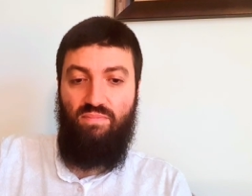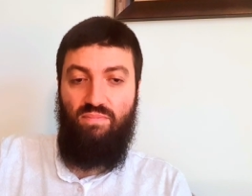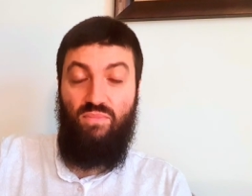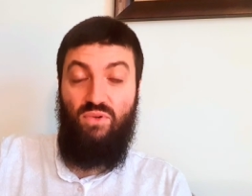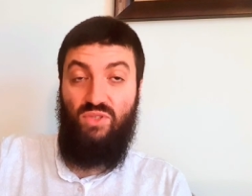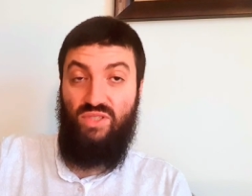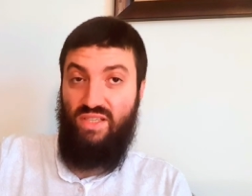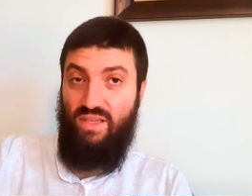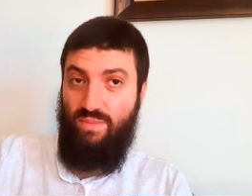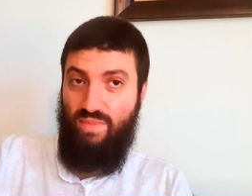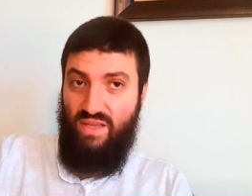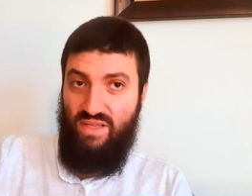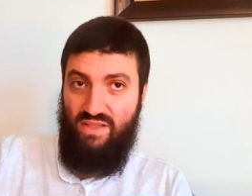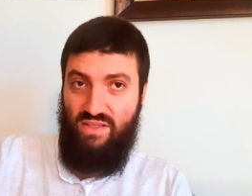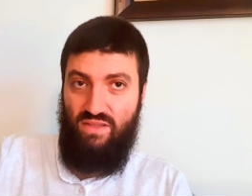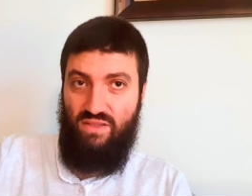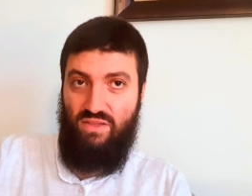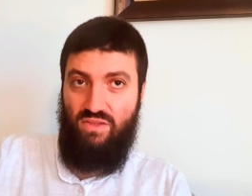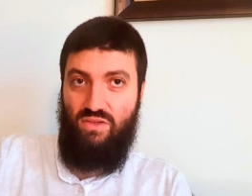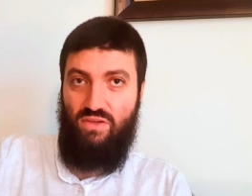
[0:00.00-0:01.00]
Muslim
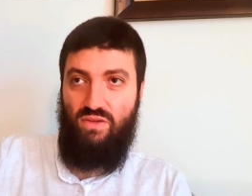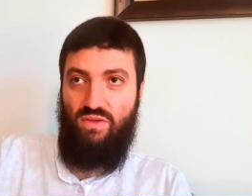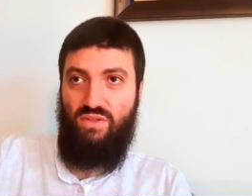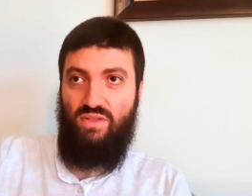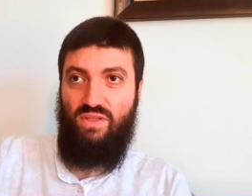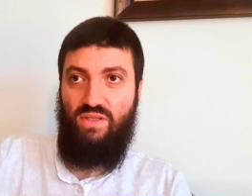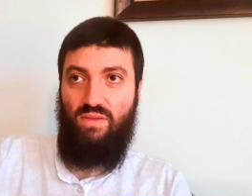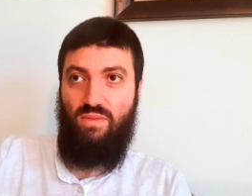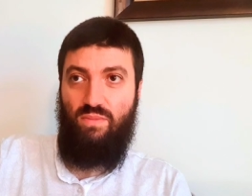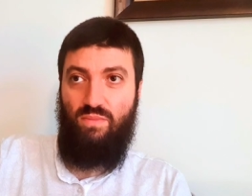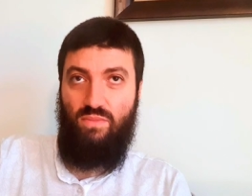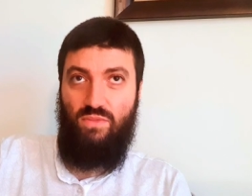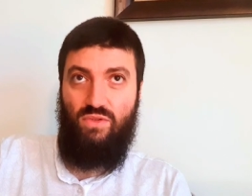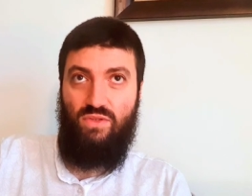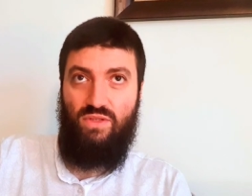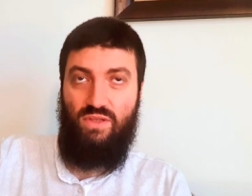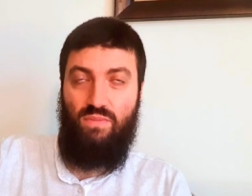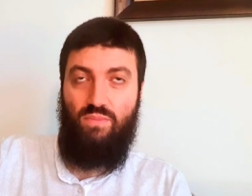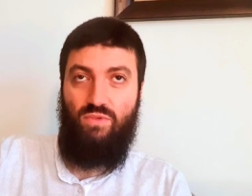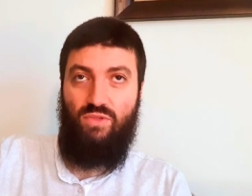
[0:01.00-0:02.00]
ancestors and
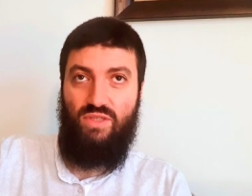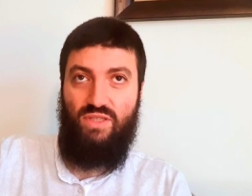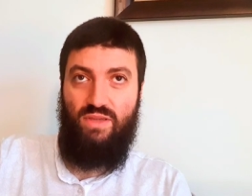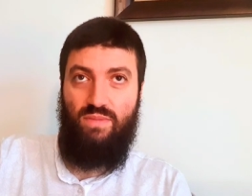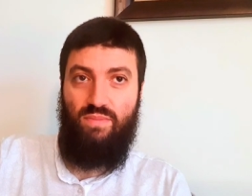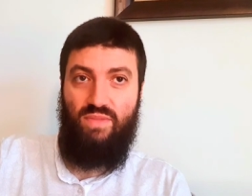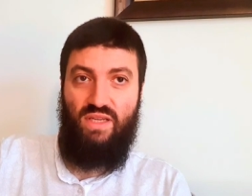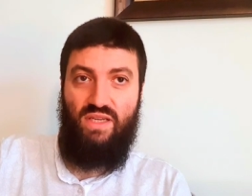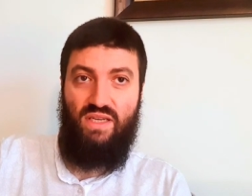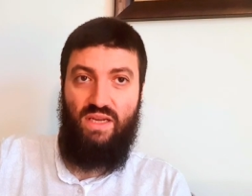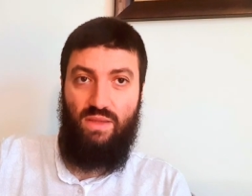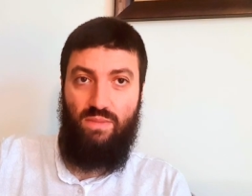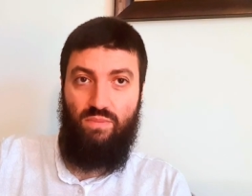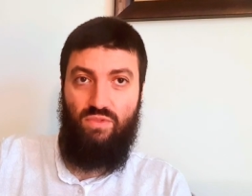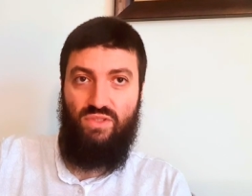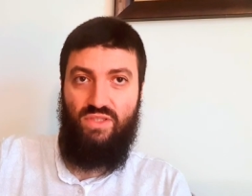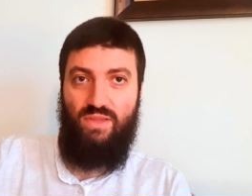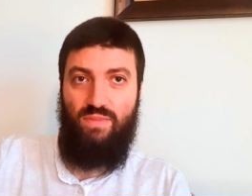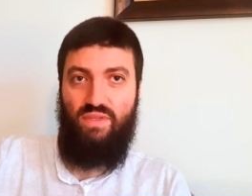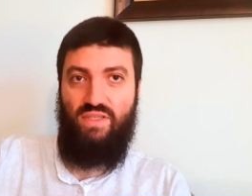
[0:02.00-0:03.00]
Muslim that had
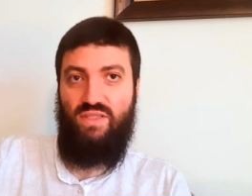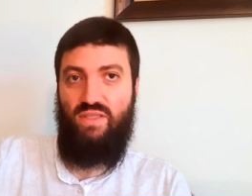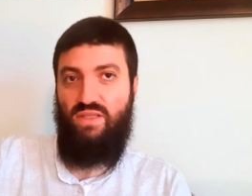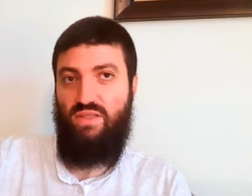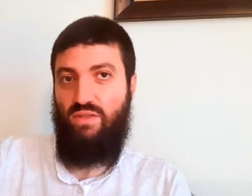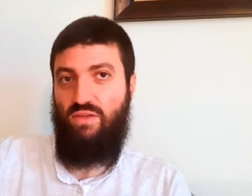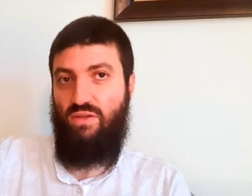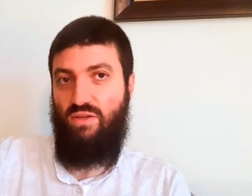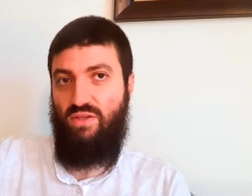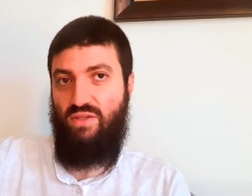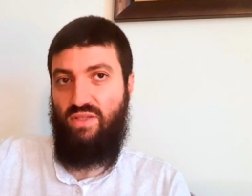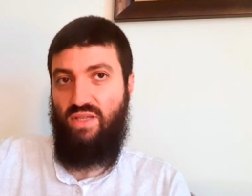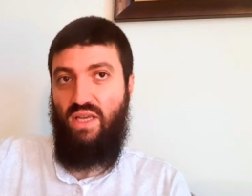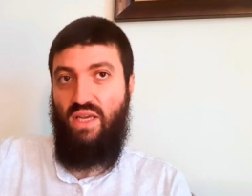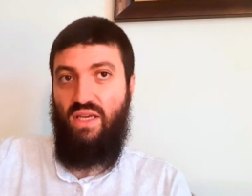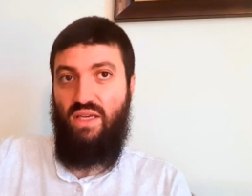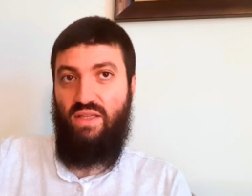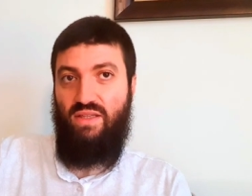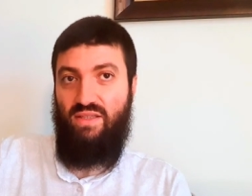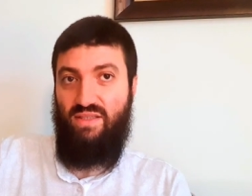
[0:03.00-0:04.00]
Muslim ancestors
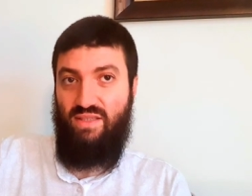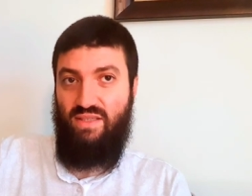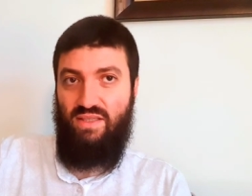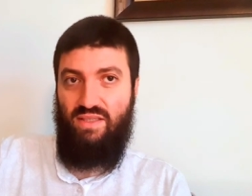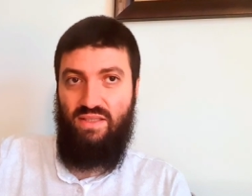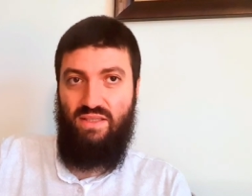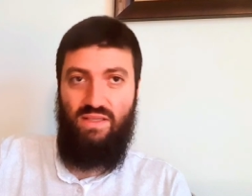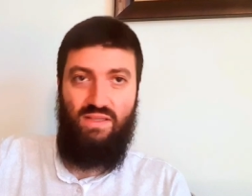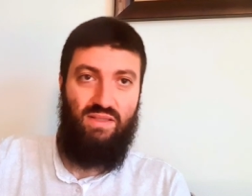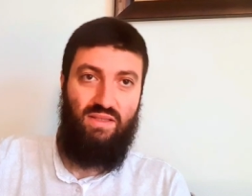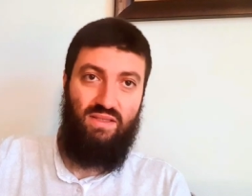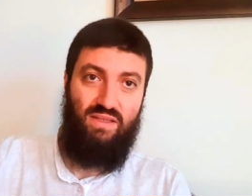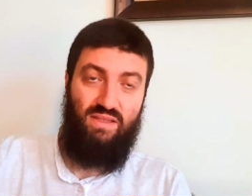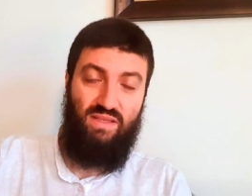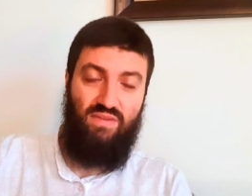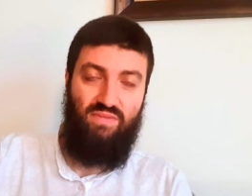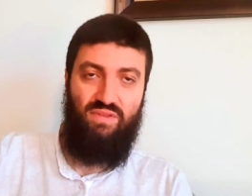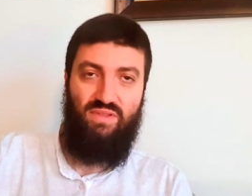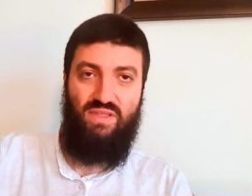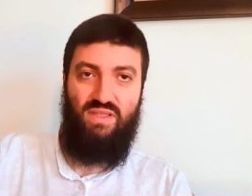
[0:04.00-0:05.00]
in the 16th and
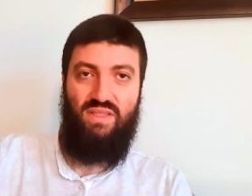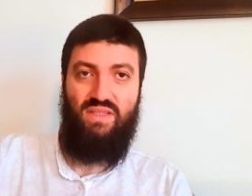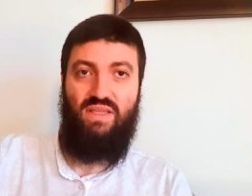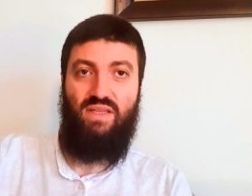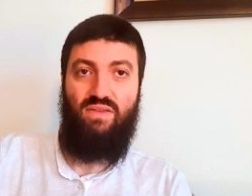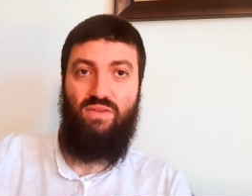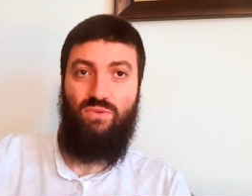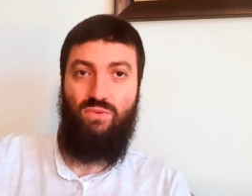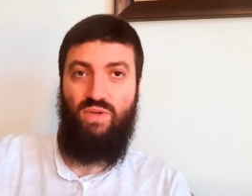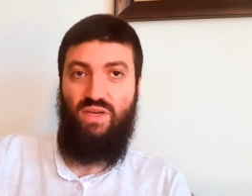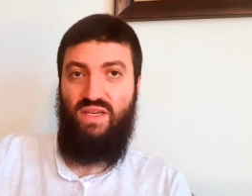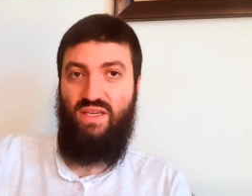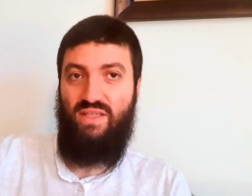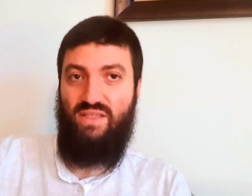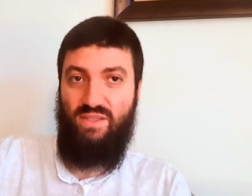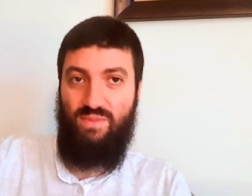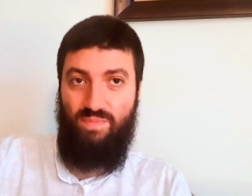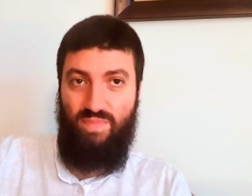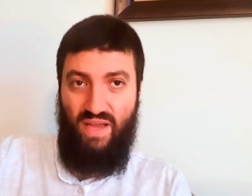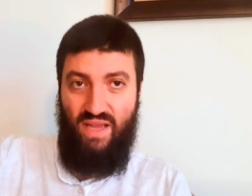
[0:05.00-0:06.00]
17th century in
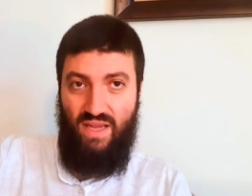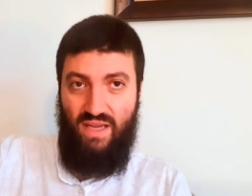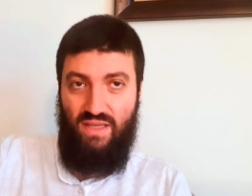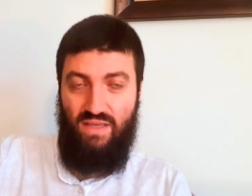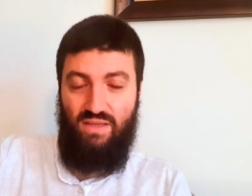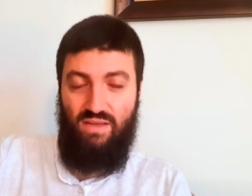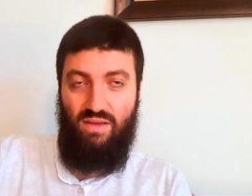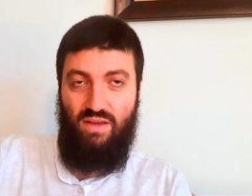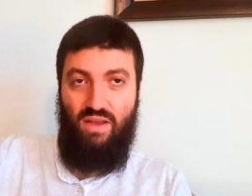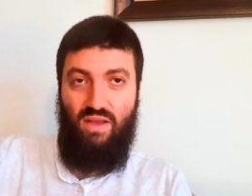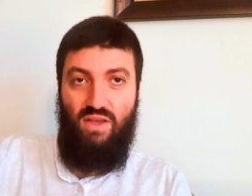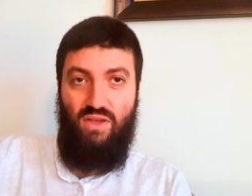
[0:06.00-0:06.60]
Spain.